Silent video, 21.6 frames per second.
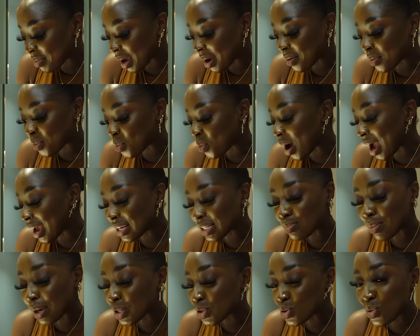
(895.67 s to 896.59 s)
my, why
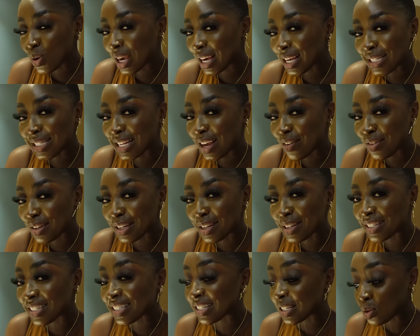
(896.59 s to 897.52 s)
is my two K
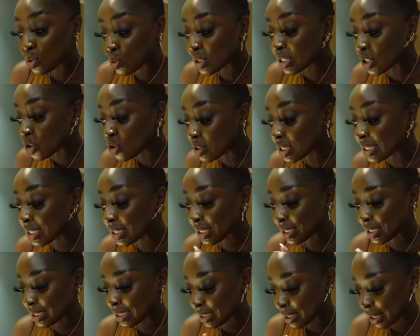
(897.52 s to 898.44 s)
seventy? It was literally
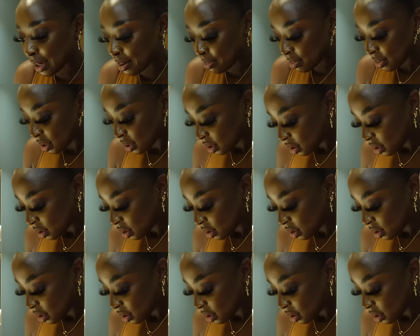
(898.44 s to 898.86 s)
sixty-nine.